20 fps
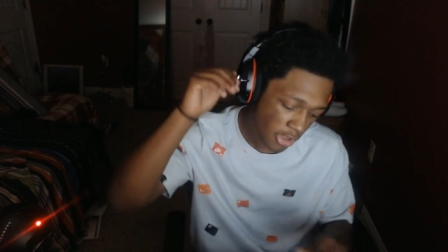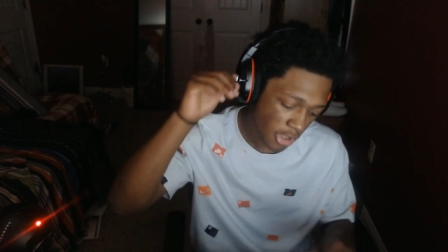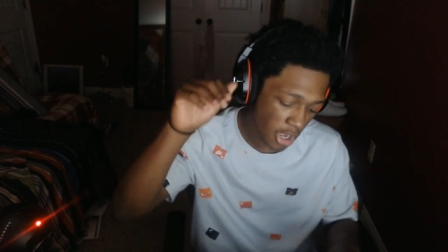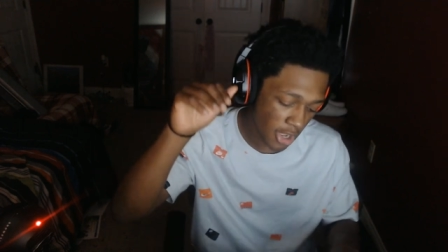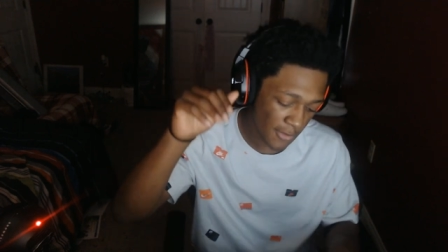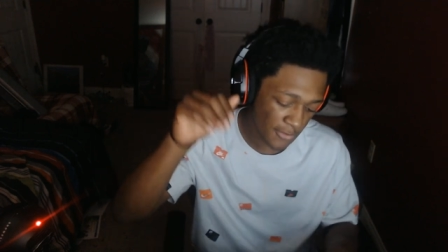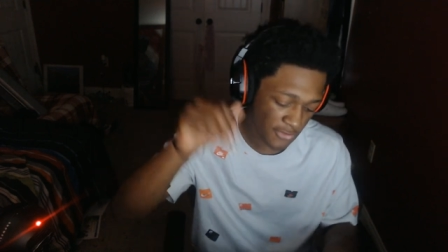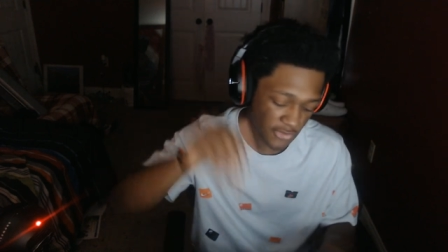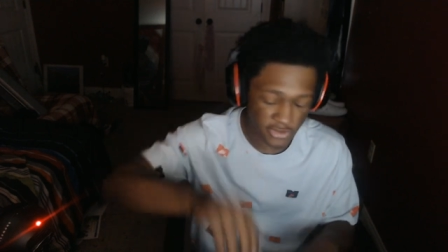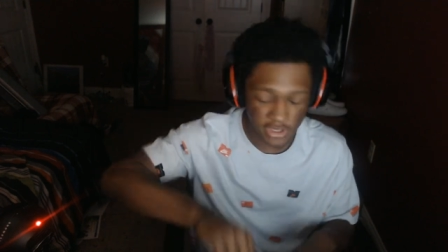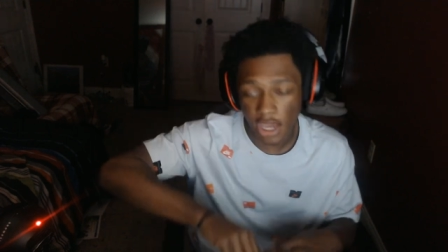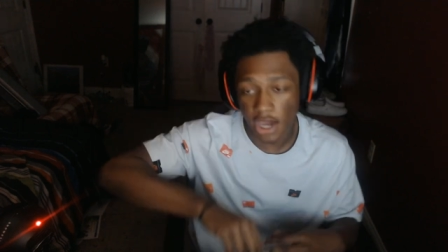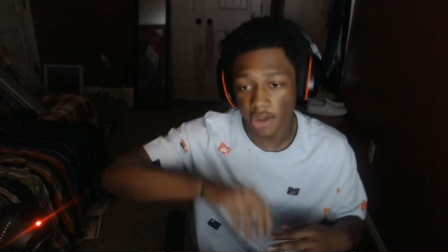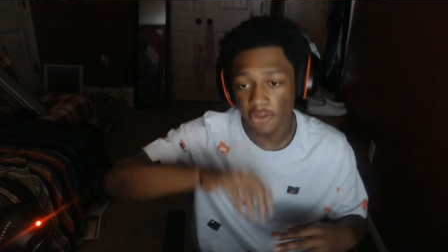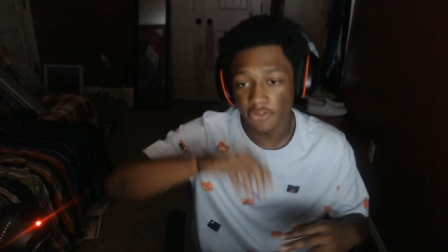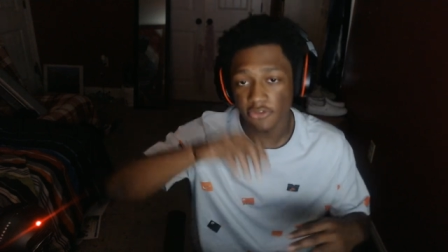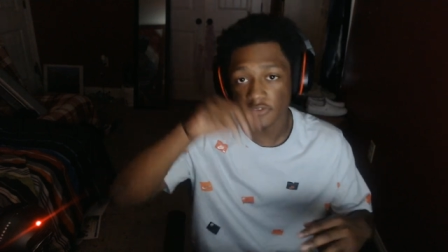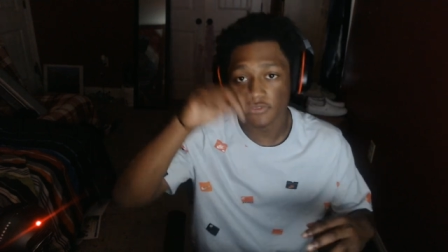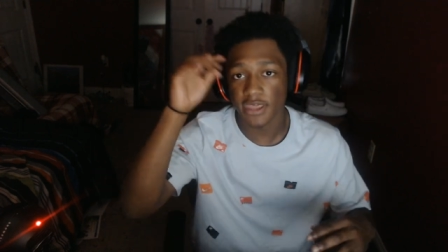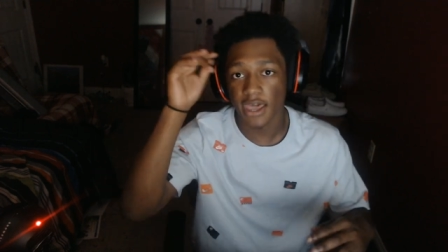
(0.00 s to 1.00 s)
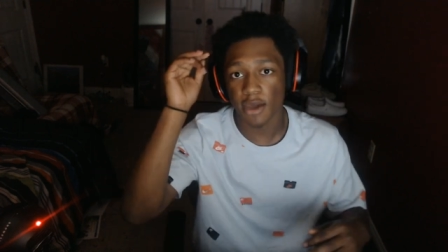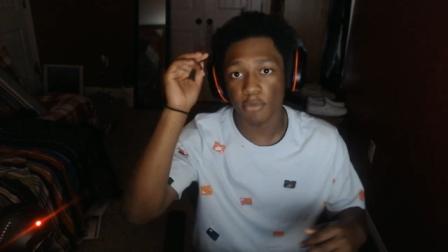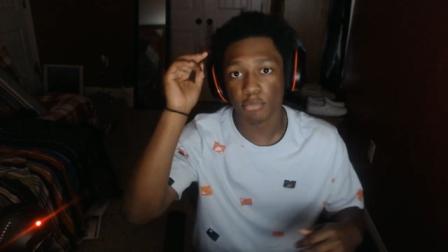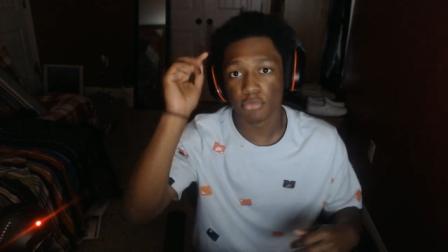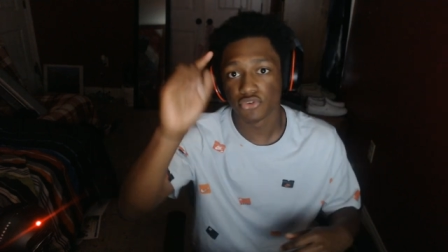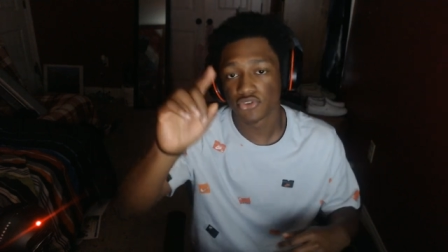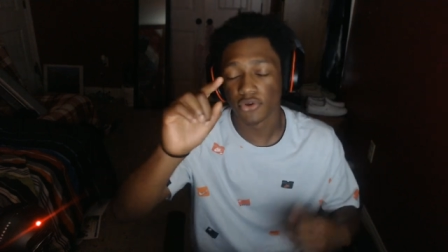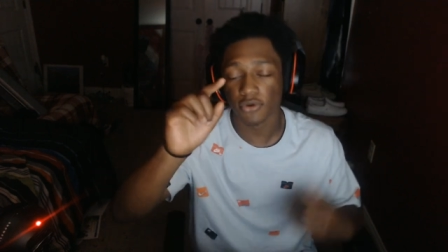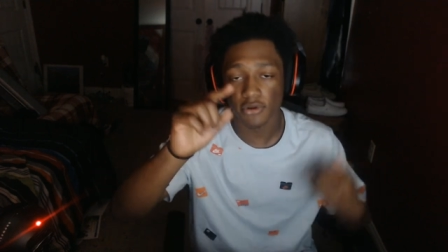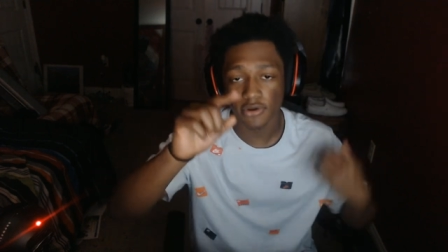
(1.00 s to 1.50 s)
Um, so yeah, other than that,
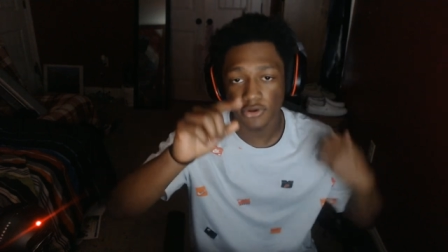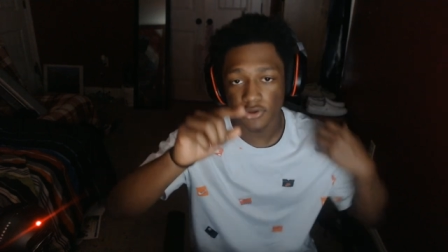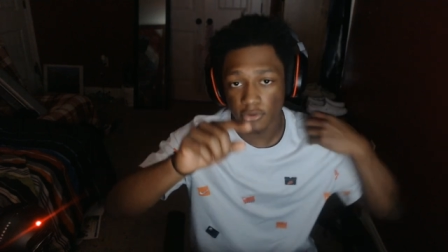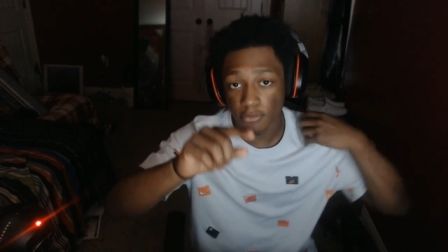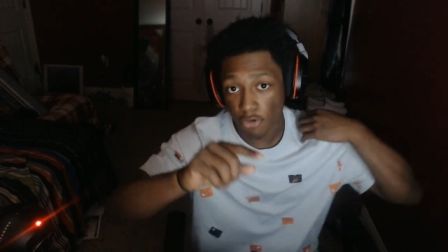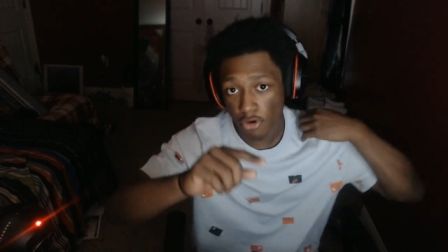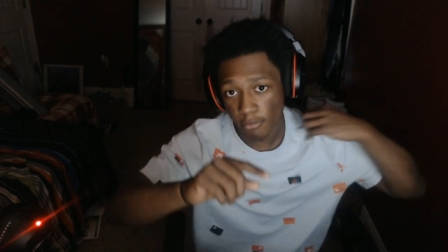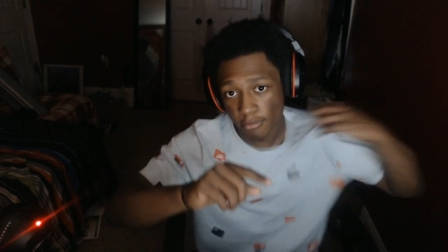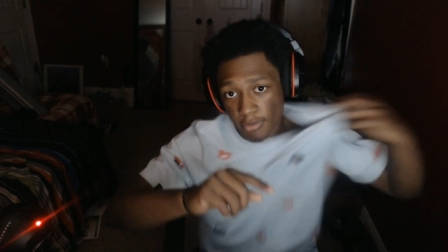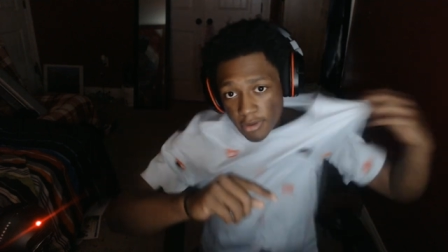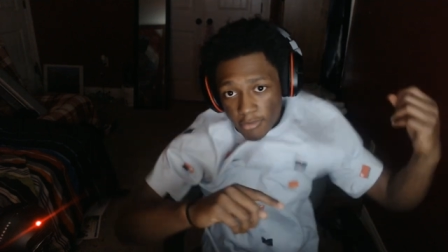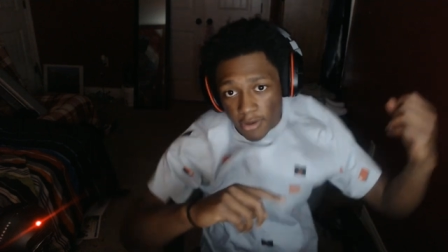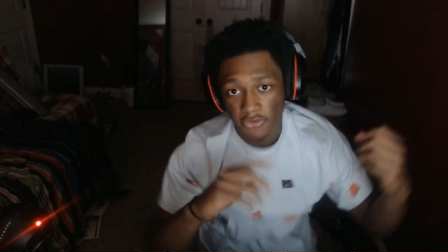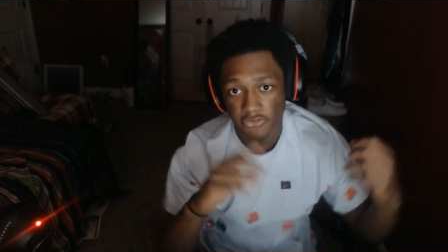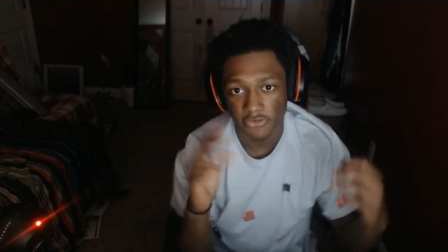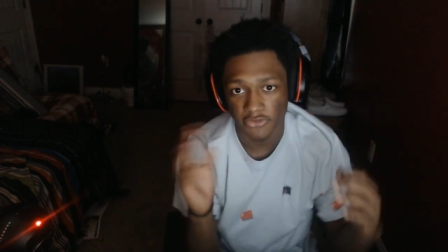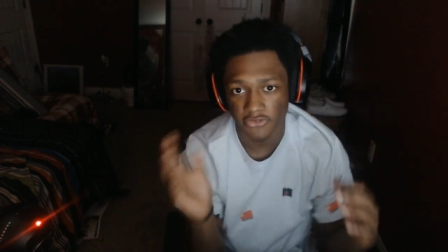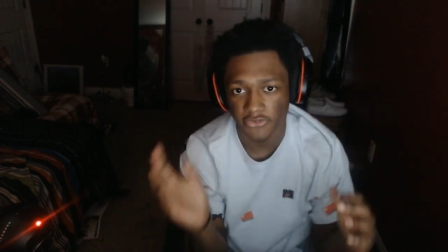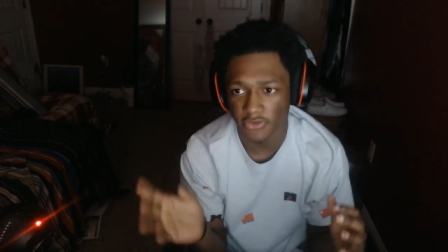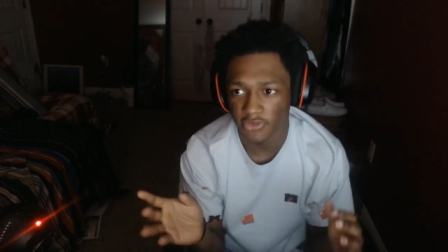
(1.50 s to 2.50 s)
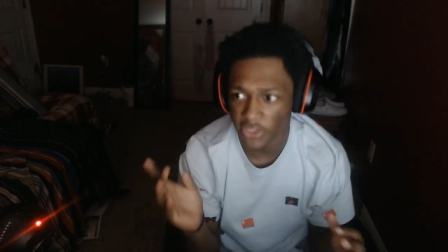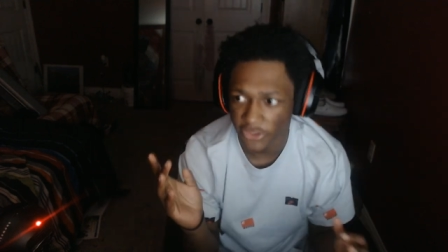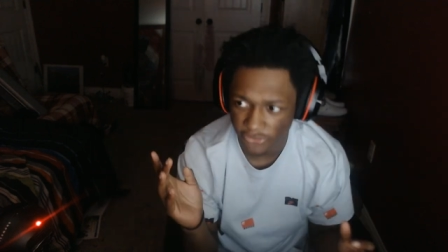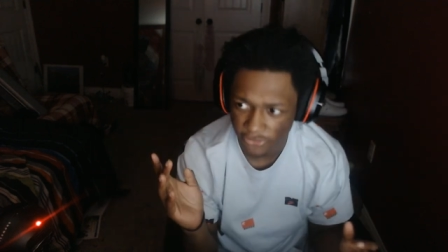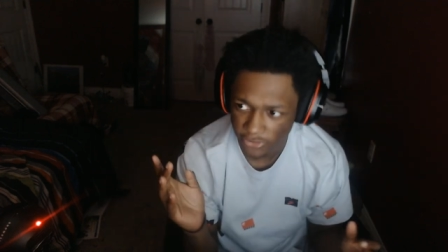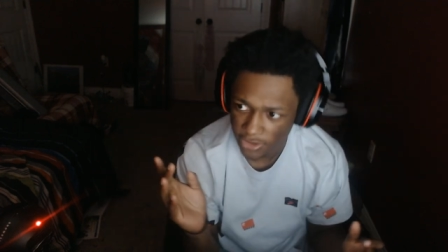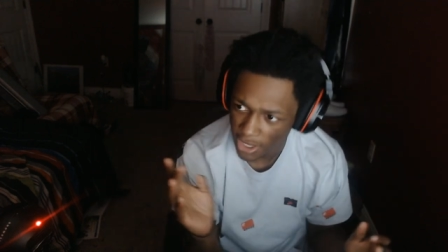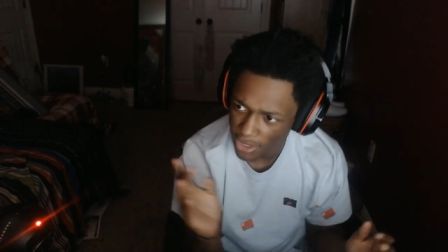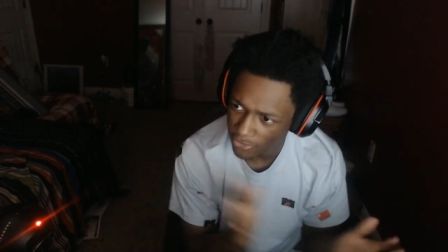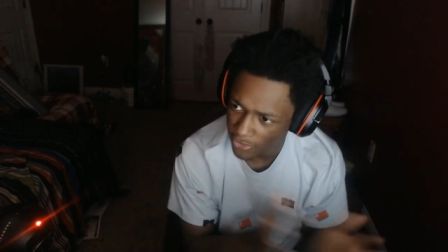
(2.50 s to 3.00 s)
we're still gonna do more B It seems like you
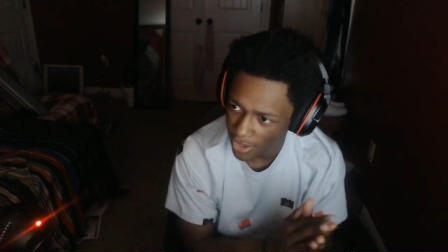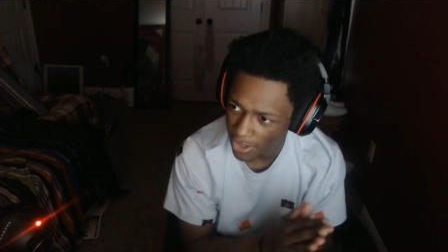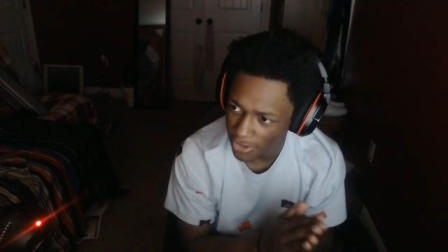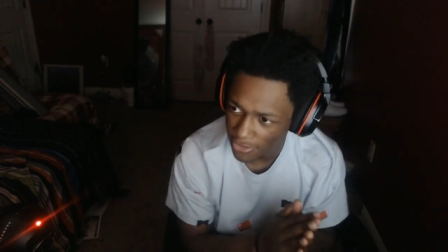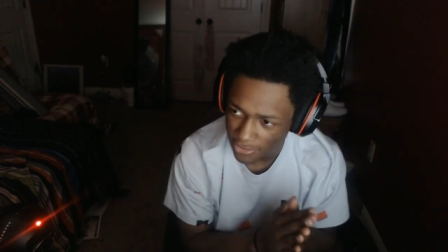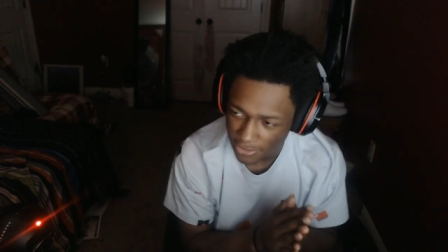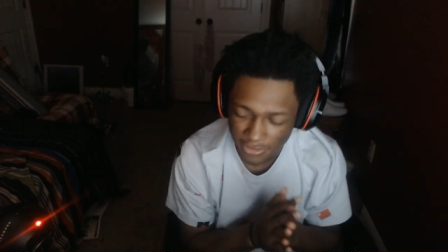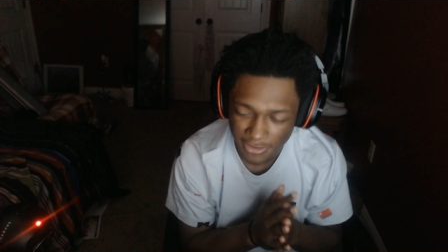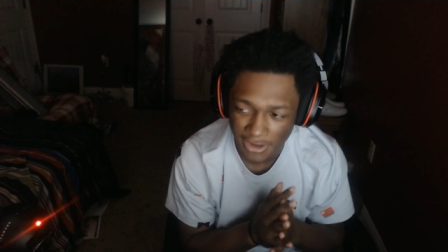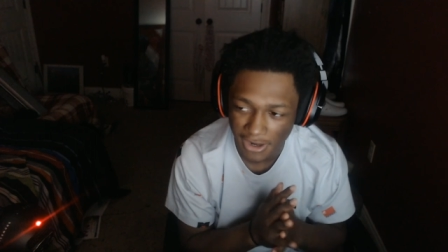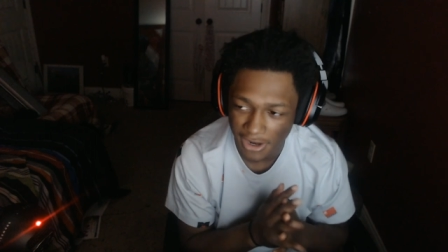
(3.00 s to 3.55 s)
guys like it.